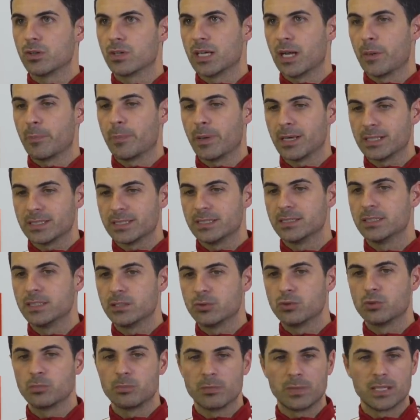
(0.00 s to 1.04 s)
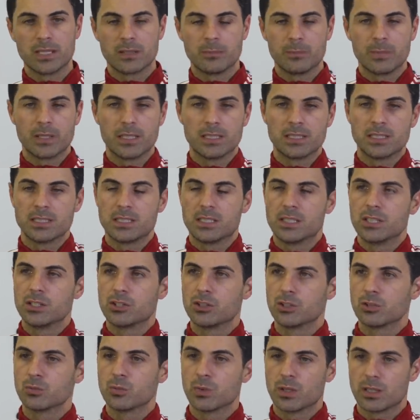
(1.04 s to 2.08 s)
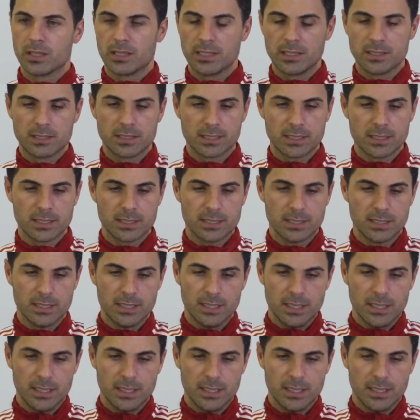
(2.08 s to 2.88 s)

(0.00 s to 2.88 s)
capacity to make big decisions, whether it is a